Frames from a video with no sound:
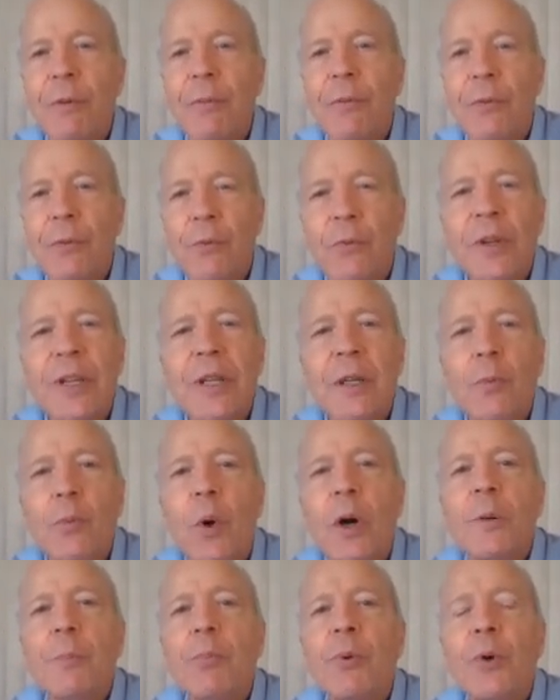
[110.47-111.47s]
three
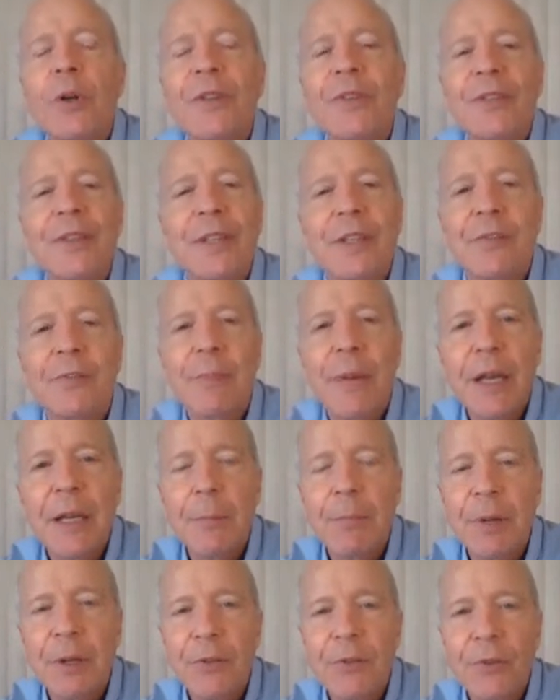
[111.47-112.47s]
1.6
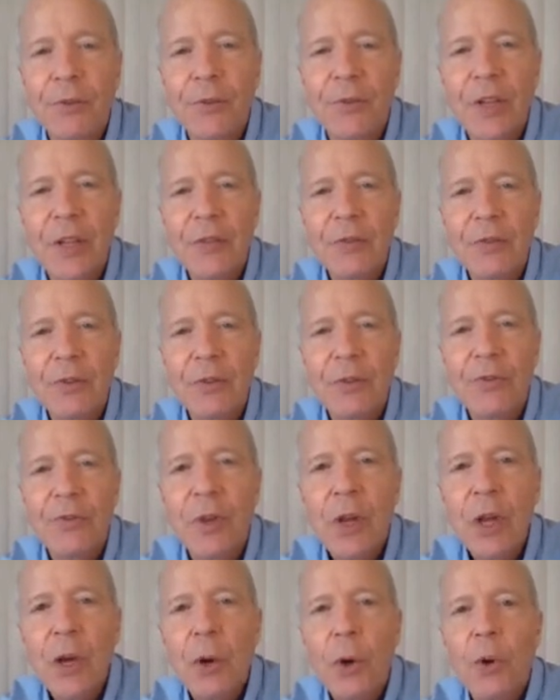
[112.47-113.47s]
megapixel sensors
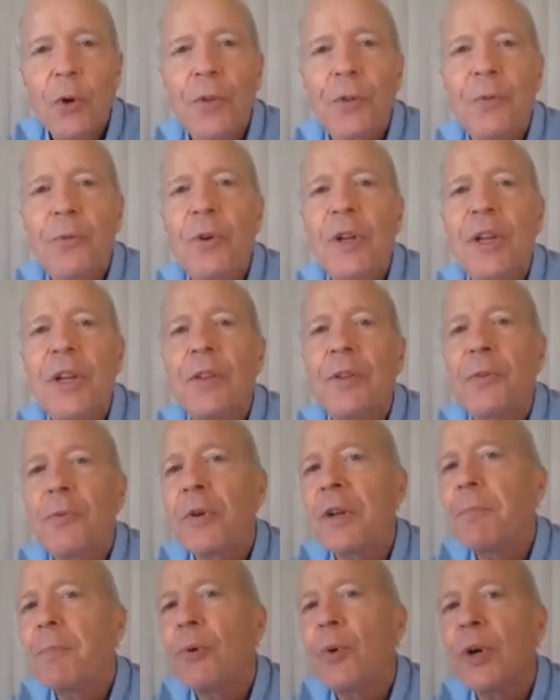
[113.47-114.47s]
or three
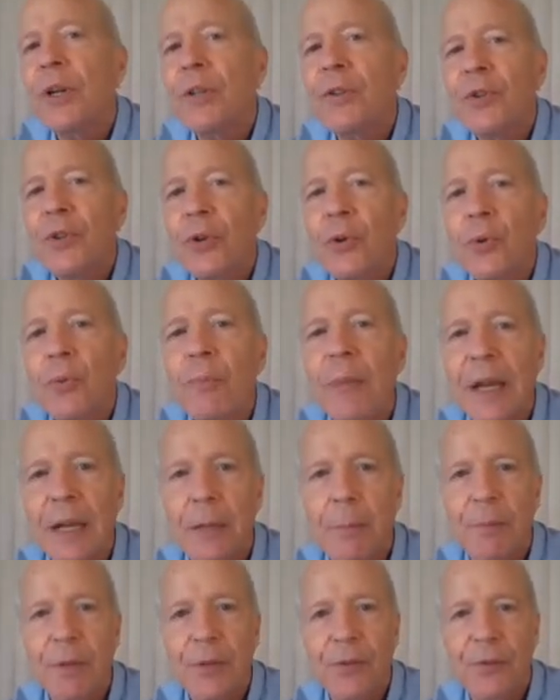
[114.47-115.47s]
3.2
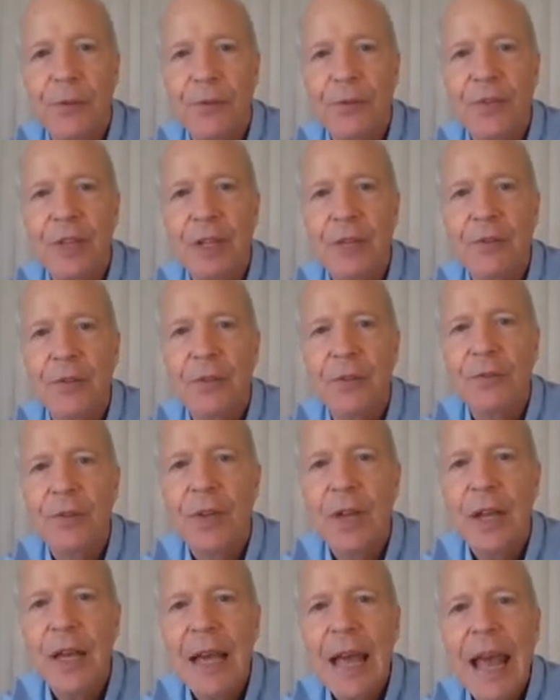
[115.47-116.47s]
megapixel
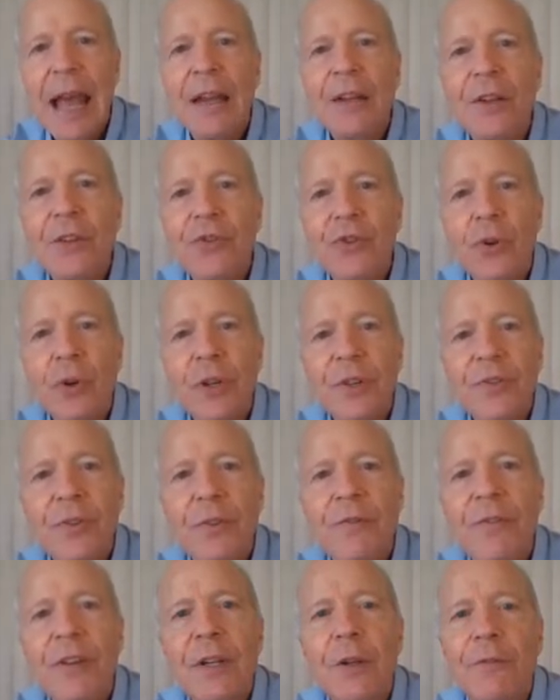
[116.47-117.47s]
sensors, and a choice
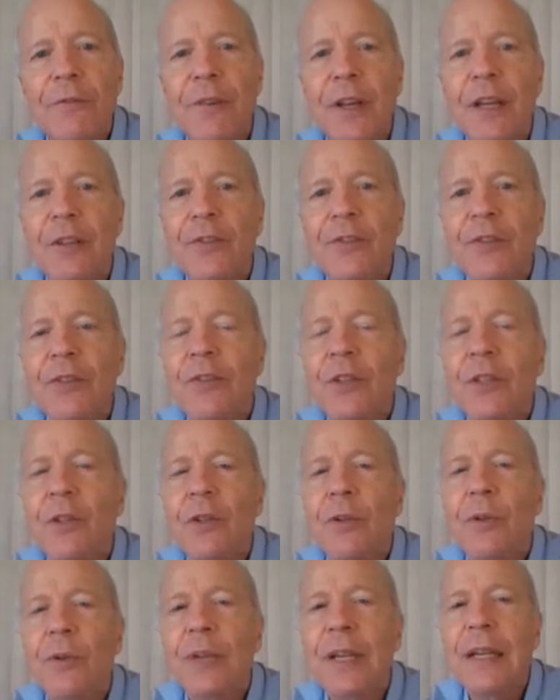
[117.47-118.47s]
of interfaces
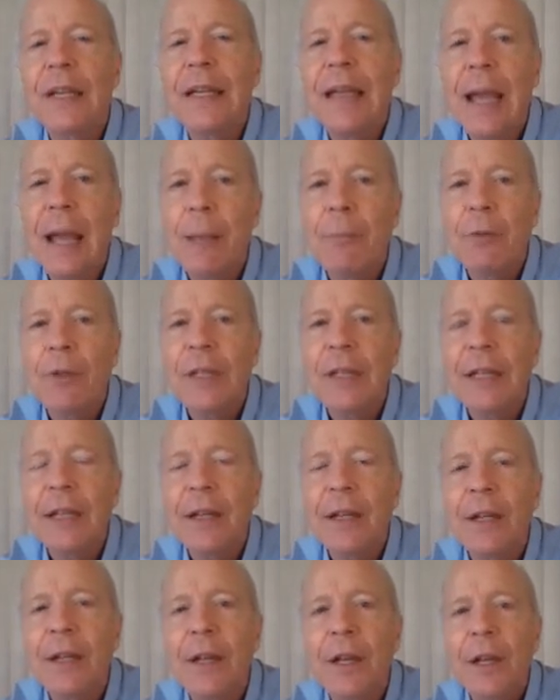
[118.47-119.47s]
including
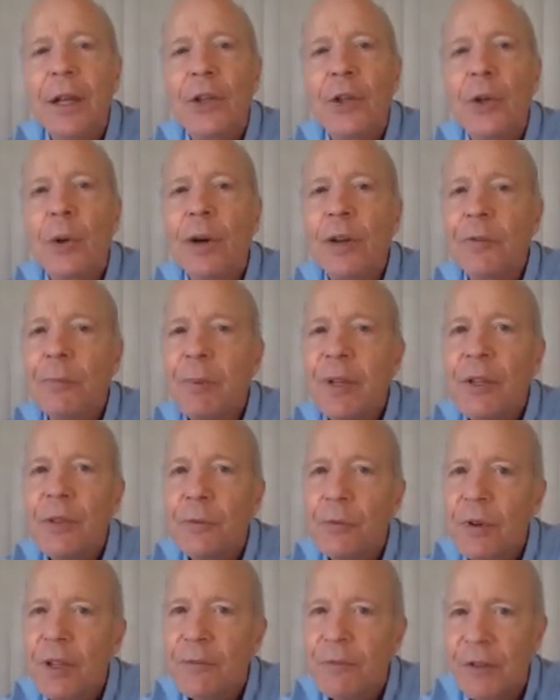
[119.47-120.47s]
CameraLink, USB
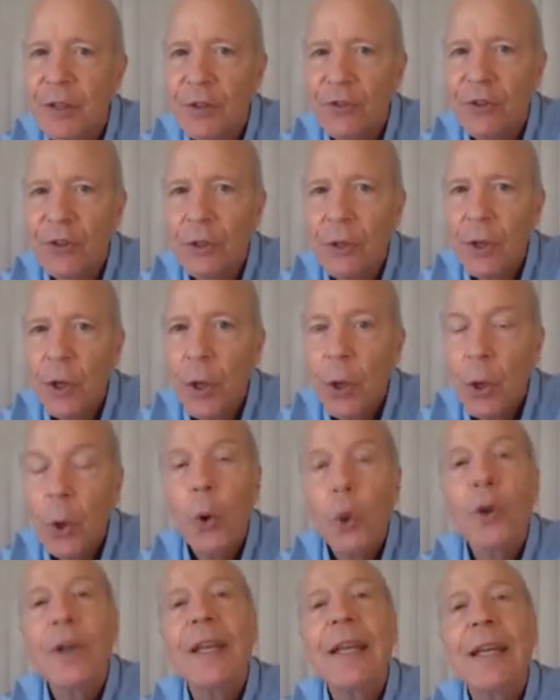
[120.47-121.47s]
3 Vision,
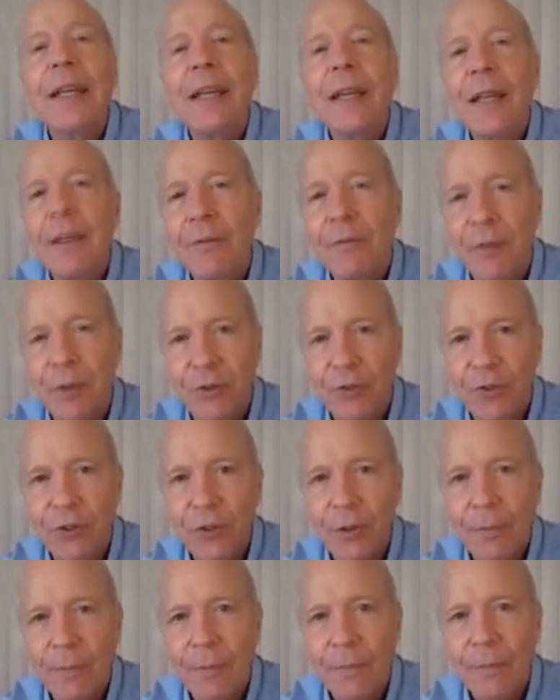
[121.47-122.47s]
or GigE Vision.